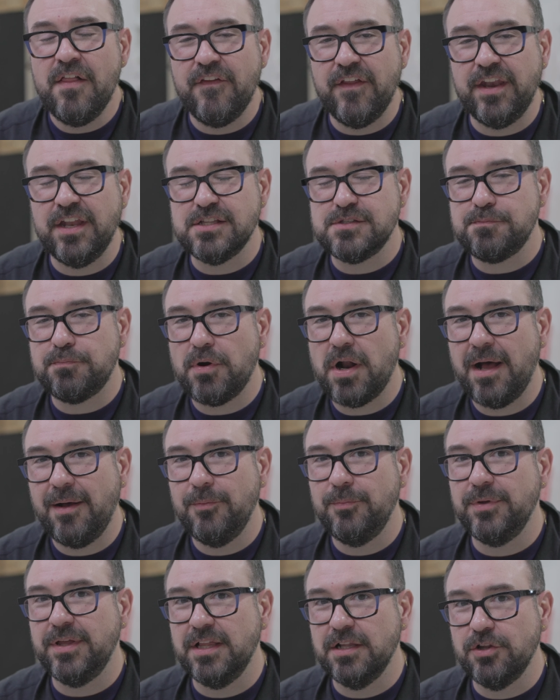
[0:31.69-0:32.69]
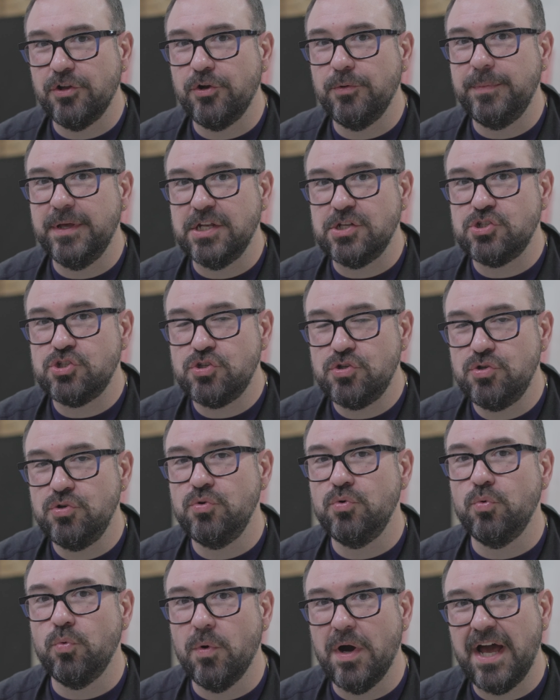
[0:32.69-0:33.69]
then it's probably a little bit
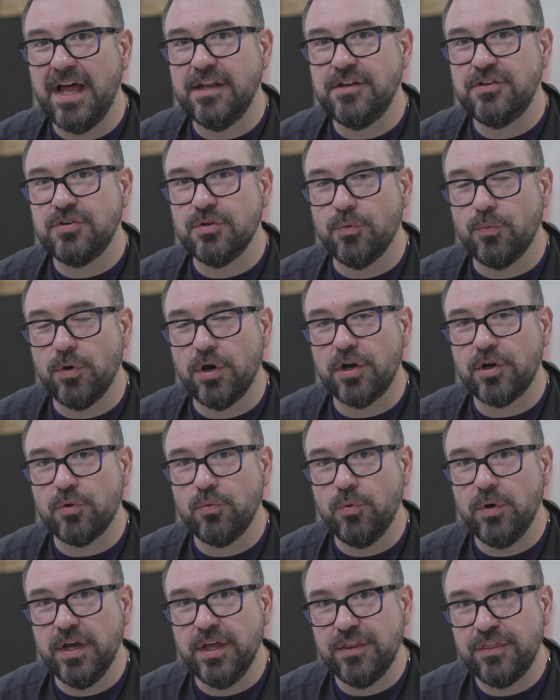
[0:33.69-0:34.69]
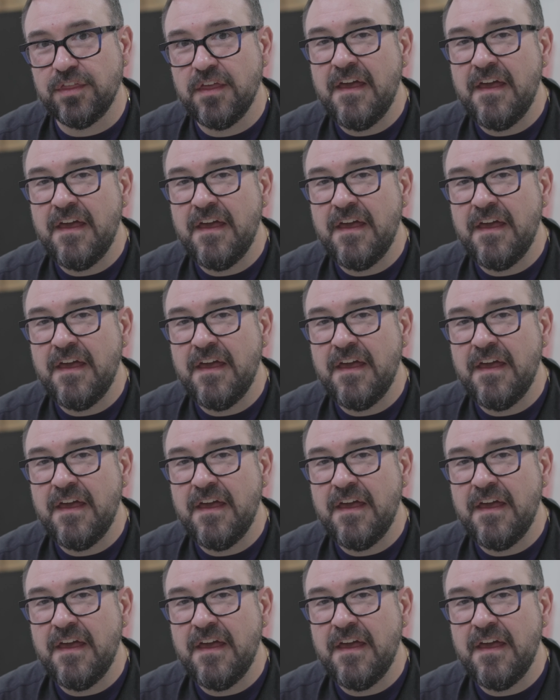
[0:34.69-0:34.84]
too wet to work with.